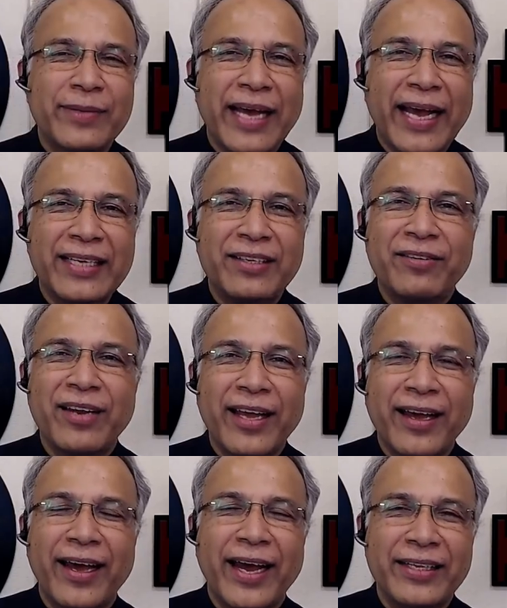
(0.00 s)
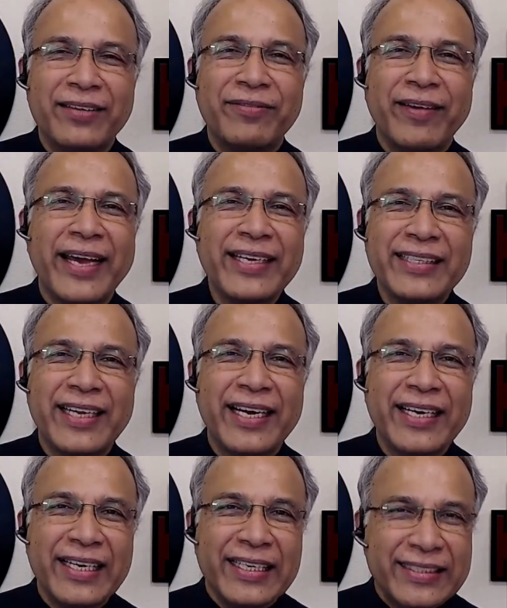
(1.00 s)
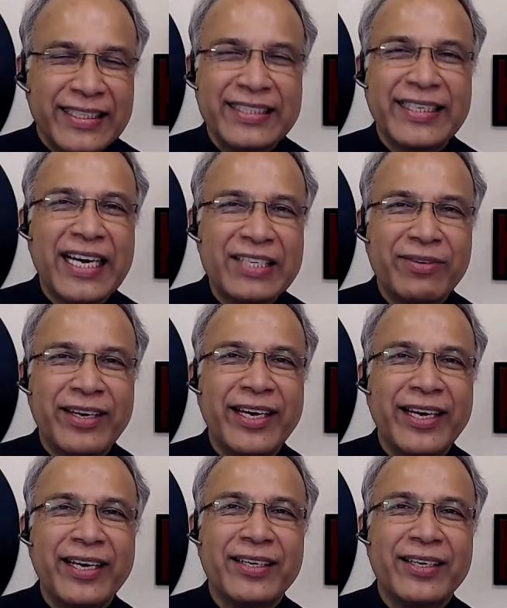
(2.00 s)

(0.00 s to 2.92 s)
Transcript: at the fact that these guys were